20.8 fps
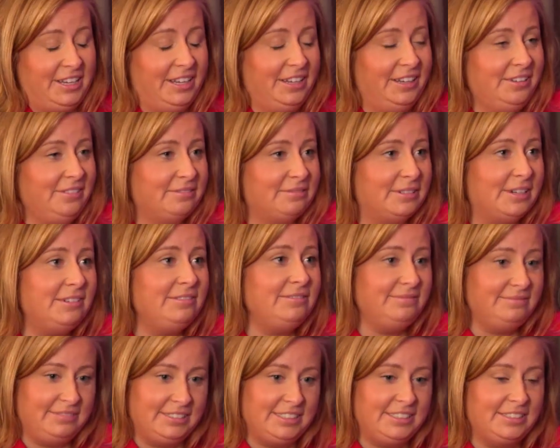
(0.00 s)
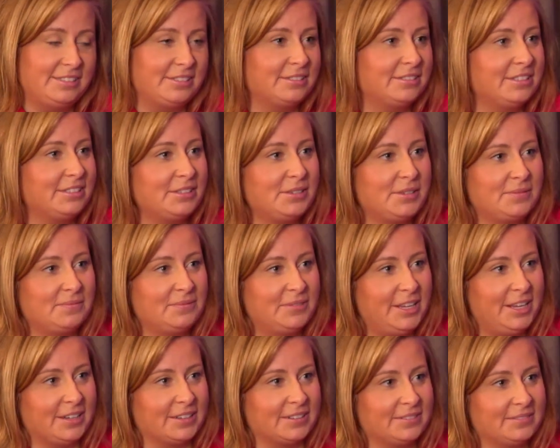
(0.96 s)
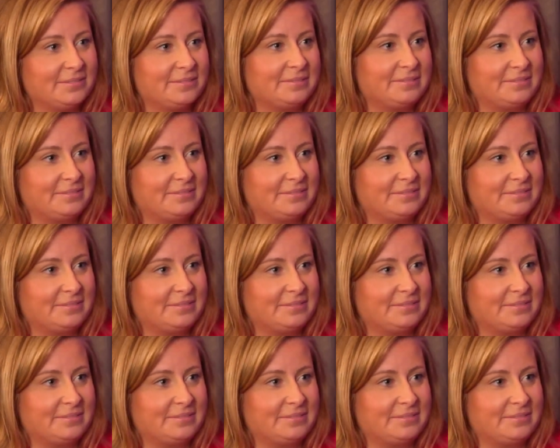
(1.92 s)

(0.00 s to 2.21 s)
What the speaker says: Okay, well, that's yeah.